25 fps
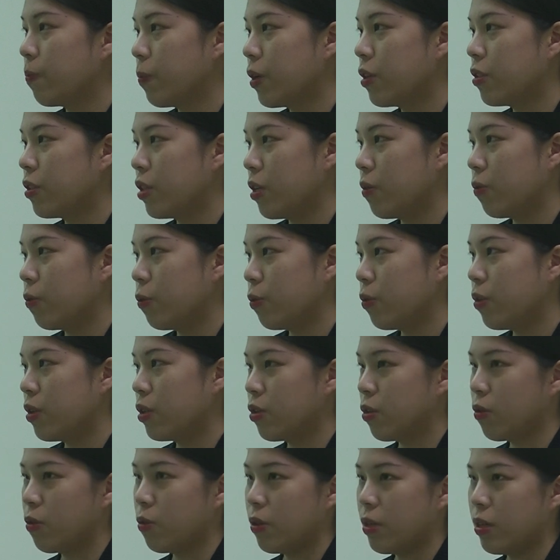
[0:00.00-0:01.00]
person who
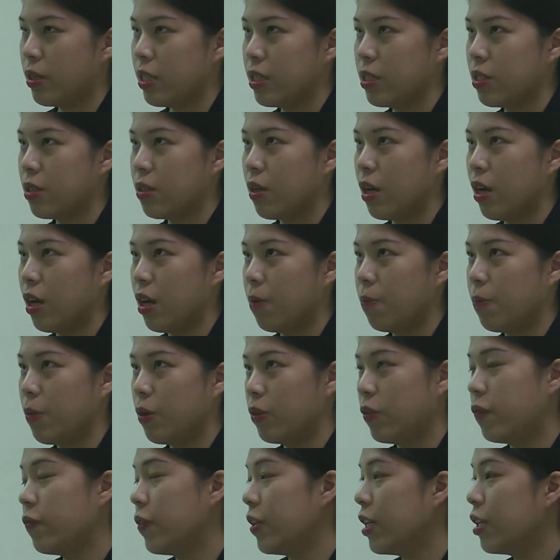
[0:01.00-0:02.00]
is always
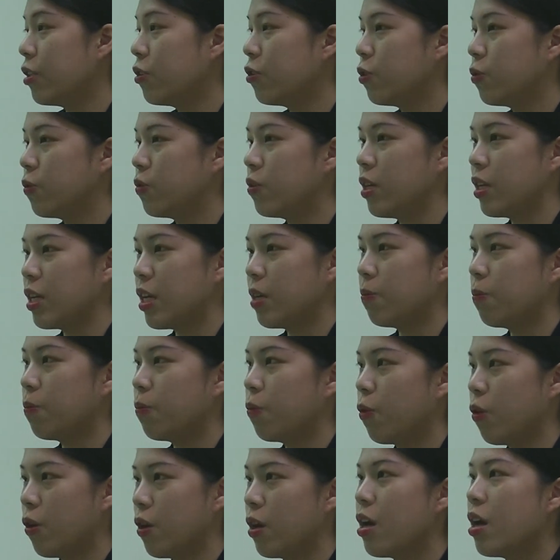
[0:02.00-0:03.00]
motivated to dig in
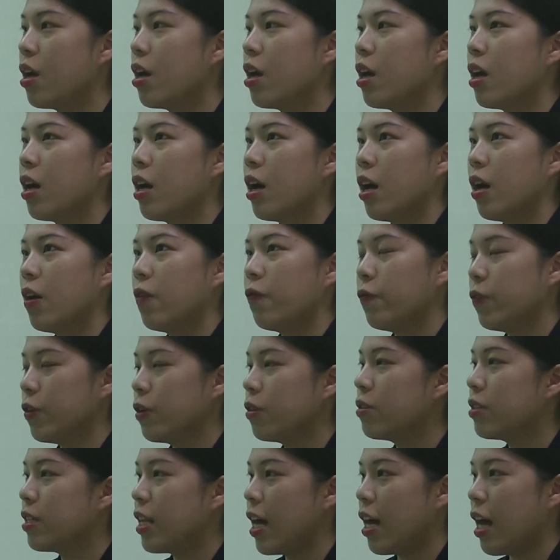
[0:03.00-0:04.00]
more
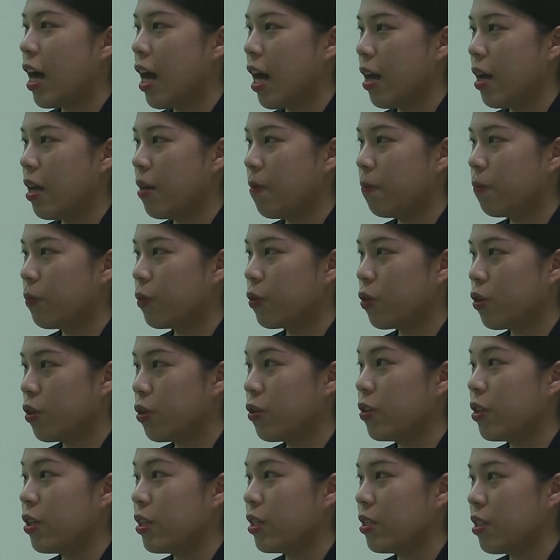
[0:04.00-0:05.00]
fields that I am
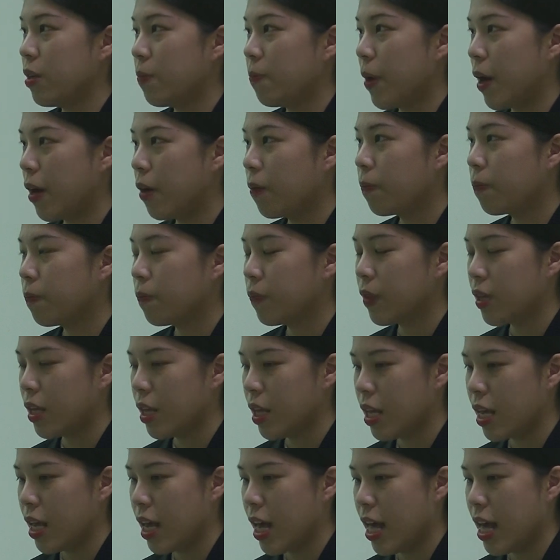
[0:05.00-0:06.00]
curious about.
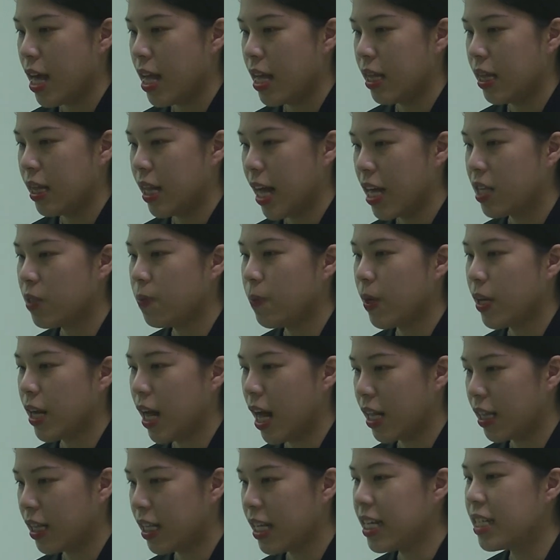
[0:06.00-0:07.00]
And last but
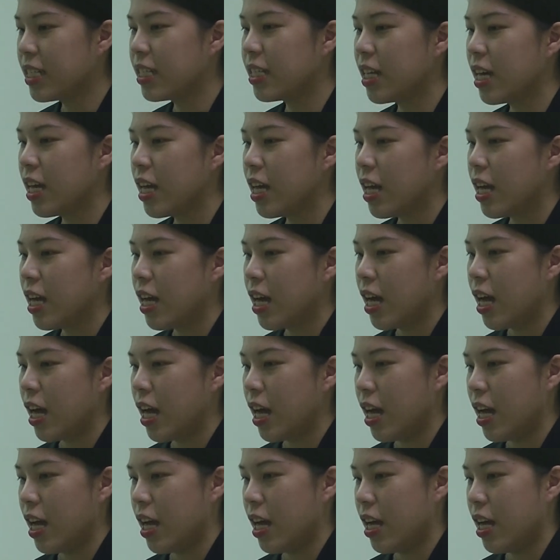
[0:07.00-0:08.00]
not least,
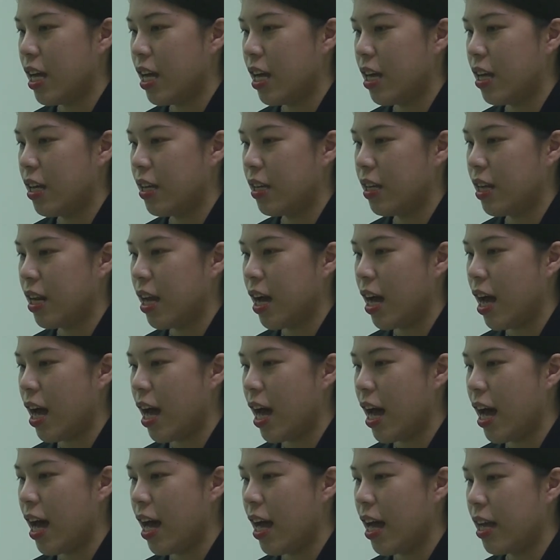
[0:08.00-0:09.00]

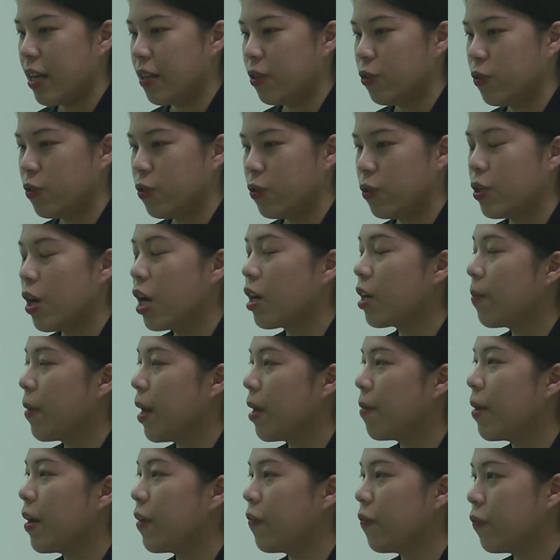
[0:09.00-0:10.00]
to talk
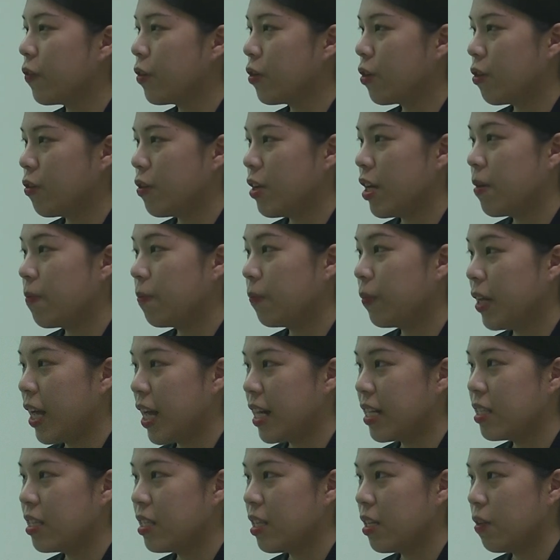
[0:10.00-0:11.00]
about my career
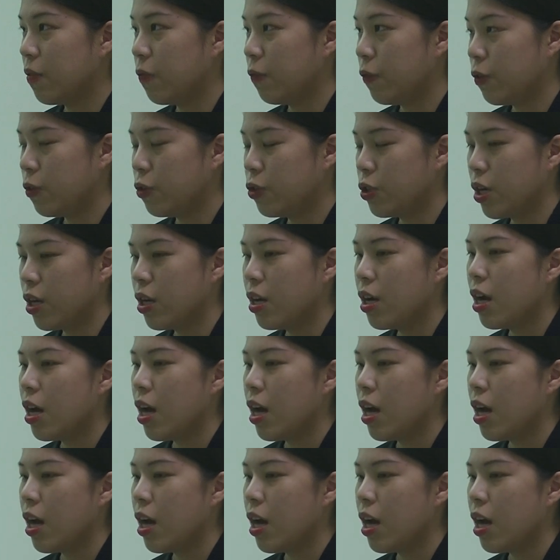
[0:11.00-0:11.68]
plans in the future,